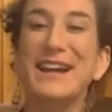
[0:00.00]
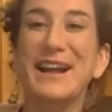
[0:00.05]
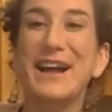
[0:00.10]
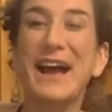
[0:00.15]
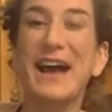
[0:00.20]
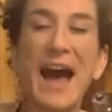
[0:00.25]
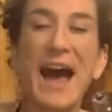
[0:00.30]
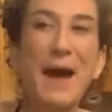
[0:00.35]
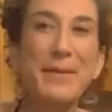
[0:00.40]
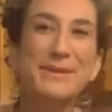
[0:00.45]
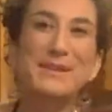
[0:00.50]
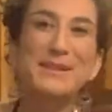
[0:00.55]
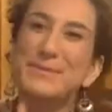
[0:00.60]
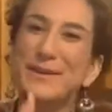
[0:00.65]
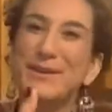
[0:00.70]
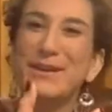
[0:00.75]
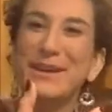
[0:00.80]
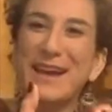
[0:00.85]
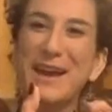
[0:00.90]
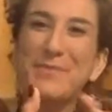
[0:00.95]
And I happened to
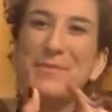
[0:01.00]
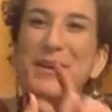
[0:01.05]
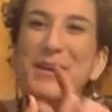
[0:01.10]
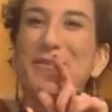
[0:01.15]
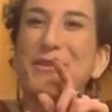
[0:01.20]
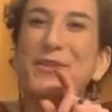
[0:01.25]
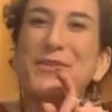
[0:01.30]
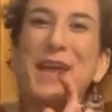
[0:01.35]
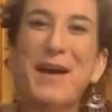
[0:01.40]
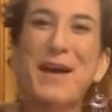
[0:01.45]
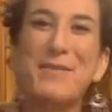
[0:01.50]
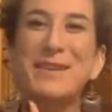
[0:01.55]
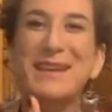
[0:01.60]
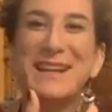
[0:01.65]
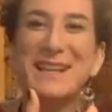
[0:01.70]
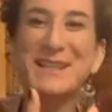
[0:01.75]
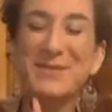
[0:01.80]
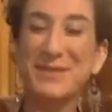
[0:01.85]
be looking at my phone that minute.